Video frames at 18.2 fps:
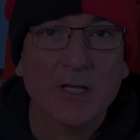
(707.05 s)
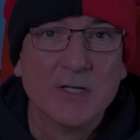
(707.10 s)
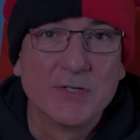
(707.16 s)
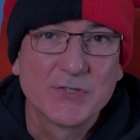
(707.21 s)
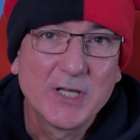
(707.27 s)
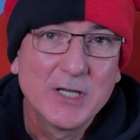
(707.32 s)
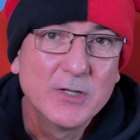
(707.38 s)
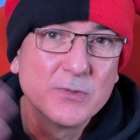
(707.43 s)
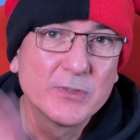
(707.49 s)

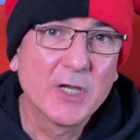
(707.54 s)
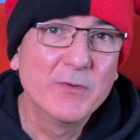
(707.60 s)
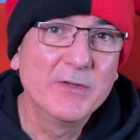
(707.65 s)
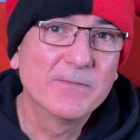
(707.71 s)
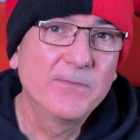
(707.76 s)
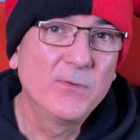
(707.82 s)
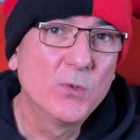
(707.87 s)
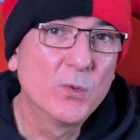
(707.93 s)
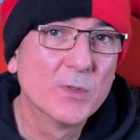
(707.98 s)
So
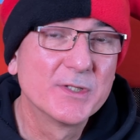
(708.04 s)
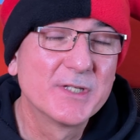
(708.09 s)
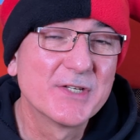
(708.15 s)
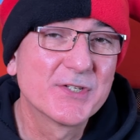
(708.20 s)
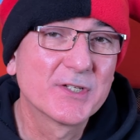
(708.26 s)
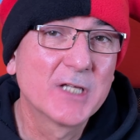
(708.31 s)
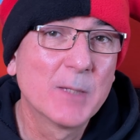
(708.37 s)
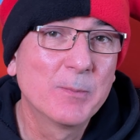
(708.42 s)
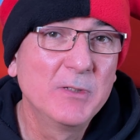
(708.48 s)
going forward,
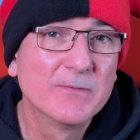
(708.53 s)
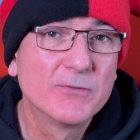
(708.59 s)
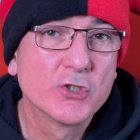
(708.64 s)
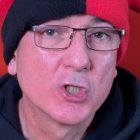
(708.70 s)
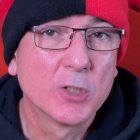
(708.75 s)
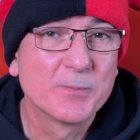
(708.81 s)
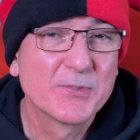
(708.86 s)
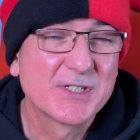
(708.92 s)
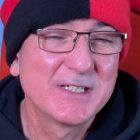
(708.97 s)
there's a couple of
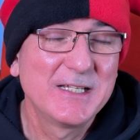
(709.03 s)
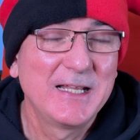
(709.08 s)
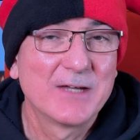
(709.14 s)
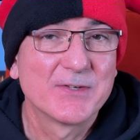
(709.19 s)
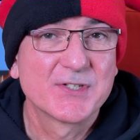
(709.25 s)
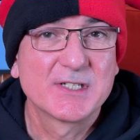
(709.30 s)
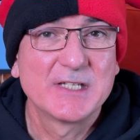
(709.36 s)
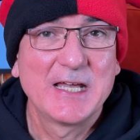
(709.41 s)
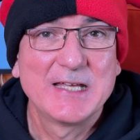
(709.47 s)
jobs still
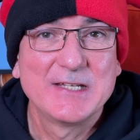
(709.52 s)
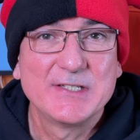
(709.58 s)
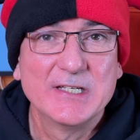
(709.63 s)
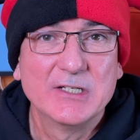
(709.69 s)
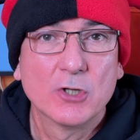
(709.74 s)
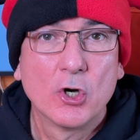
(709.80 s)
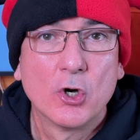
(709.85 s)
outstanding